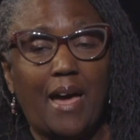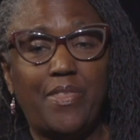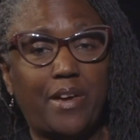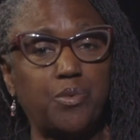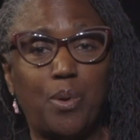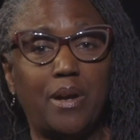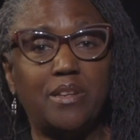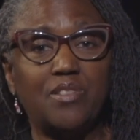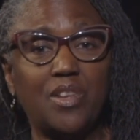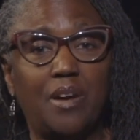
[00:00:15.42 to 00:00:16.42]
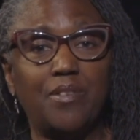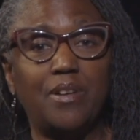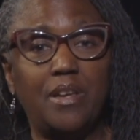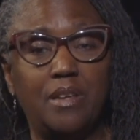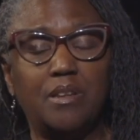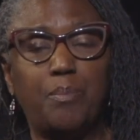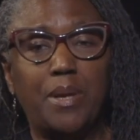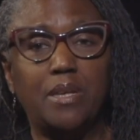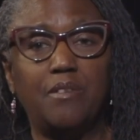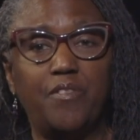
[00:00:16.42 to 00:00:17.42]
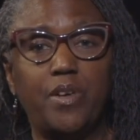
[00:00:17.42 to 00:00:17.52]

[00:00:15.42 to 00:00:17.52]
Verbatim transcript: that's where I discovered independent